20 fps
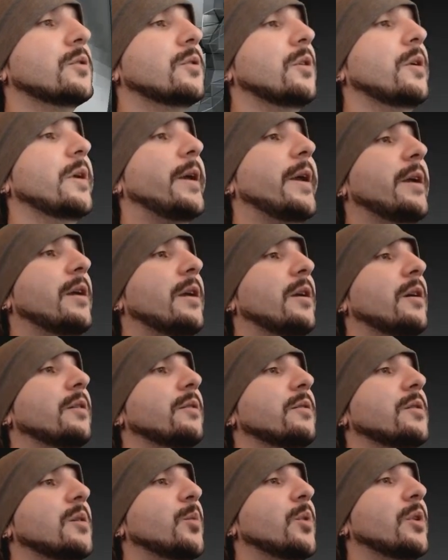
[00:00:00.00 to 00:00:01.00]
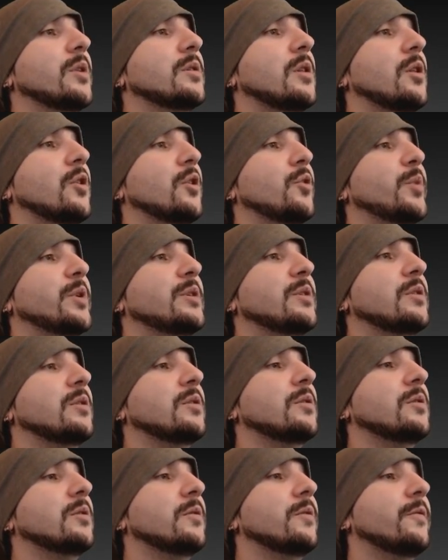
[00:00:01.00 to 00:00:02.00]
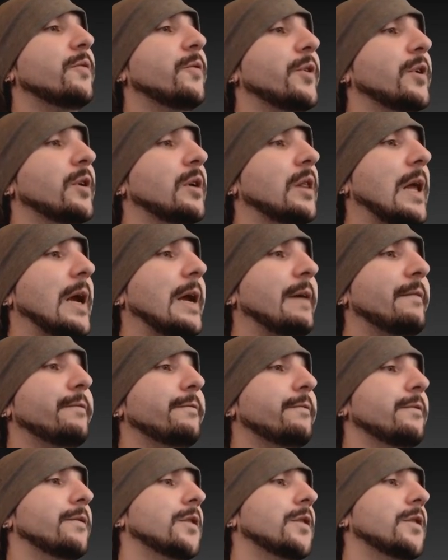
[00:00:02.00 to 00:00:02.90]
Hanging on to some of these cloth pieces for dear life.